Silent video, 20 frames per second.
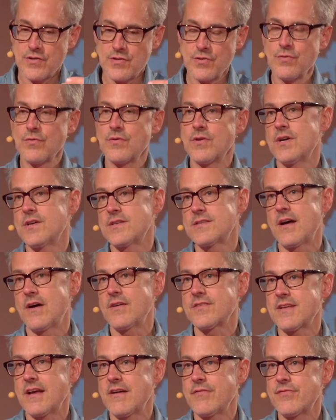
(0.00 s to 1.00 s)
to the
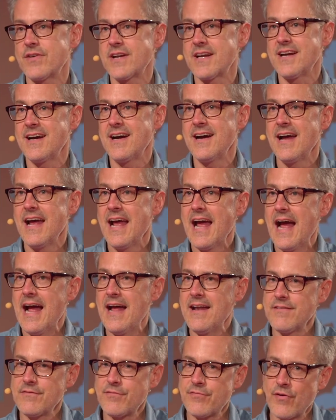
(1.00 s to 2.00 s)
South Africa.
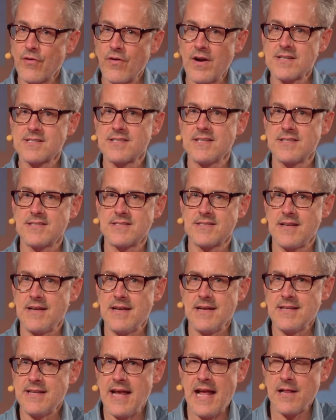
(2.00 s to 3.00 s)
And for us, it
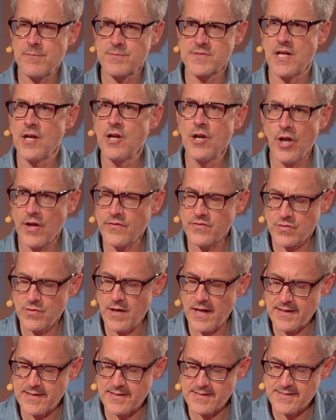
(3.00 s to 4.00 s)
helps a lot to
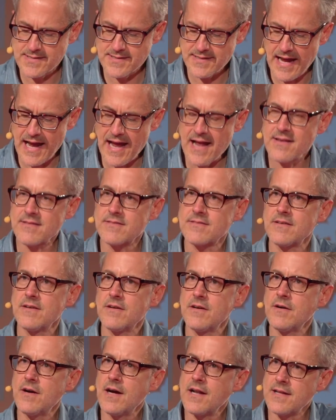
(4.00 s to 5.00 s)
understand
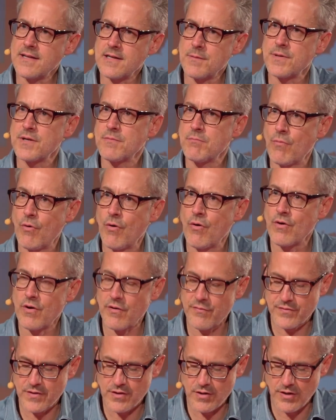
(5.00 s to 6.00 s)
a little bit more
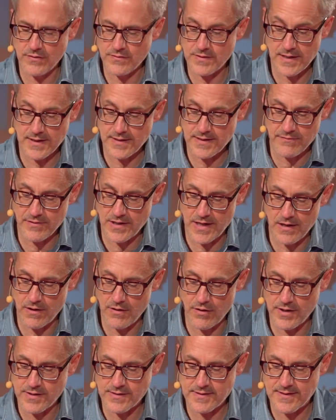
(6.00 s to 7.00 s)
of the continent. Even I
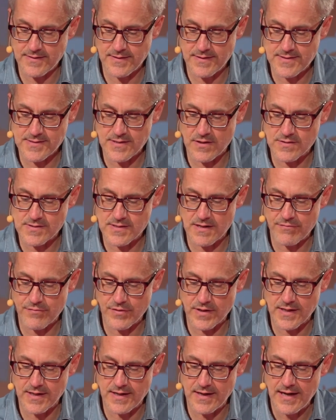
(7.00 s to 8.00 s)
learned that in South
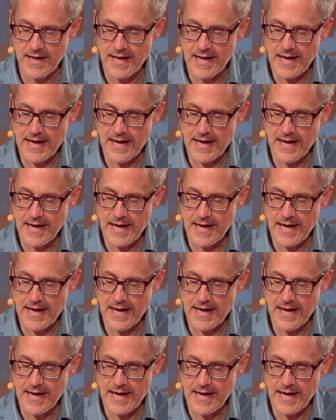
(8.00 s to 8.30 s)
Africa,